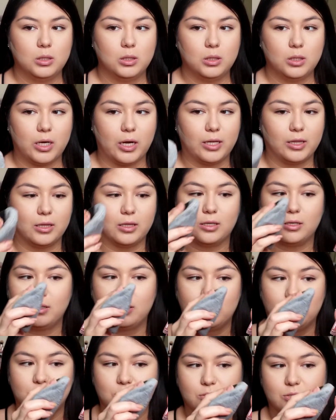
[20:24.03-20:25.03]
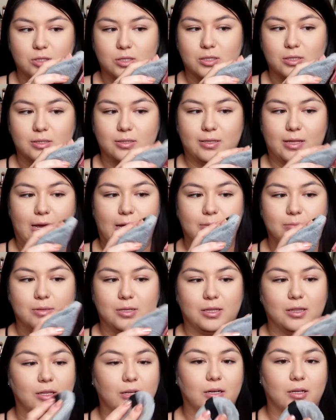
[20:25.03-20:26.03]
I literally just dabbed in
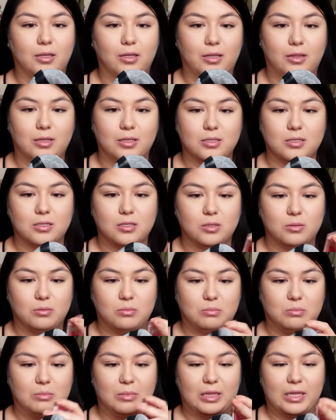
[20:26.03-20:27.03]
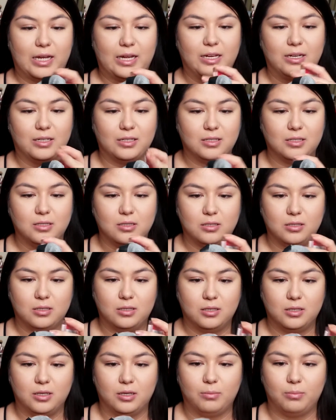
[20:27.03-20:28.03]
there like this lightest.
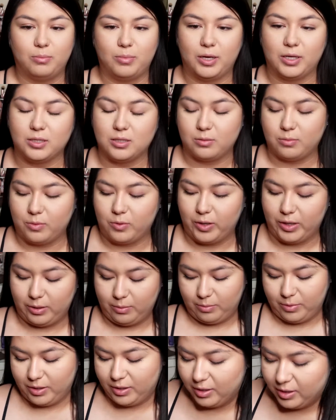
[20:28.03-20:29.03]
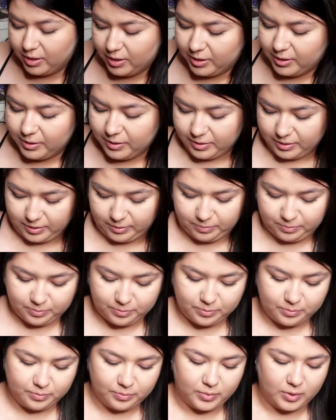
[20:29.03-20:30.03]
It picked up quite a bit. Okay,
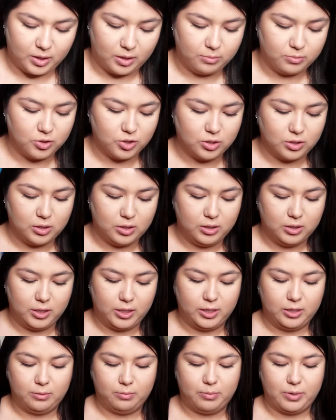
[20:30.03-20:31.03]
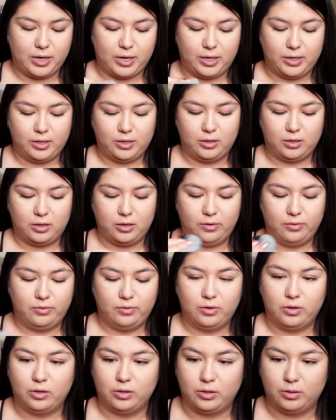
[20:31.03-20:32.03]
I'm just gonna kind of pat it off
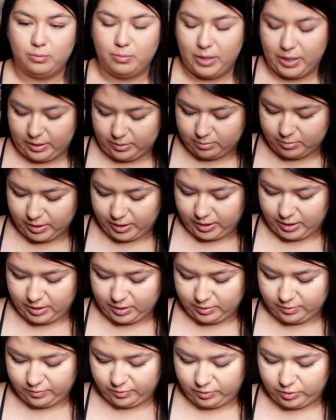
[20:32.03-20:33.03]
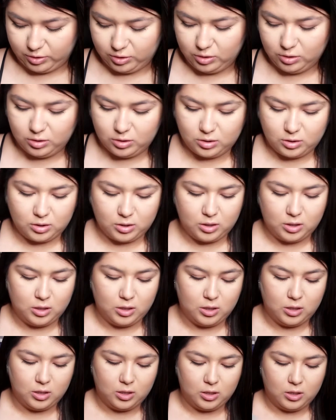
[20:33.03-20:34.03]
on the back of my hand first.
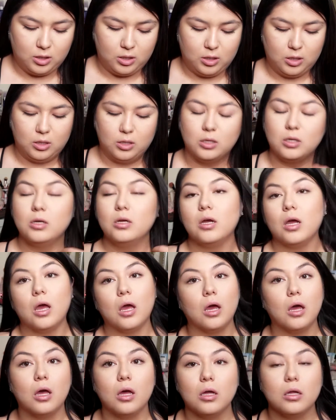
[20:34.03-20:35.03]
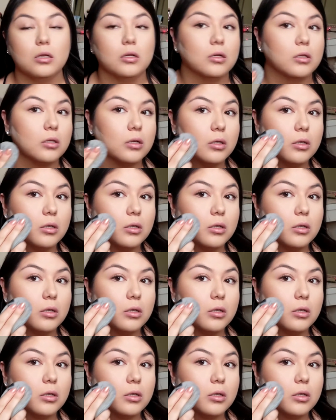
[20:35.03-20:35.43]
And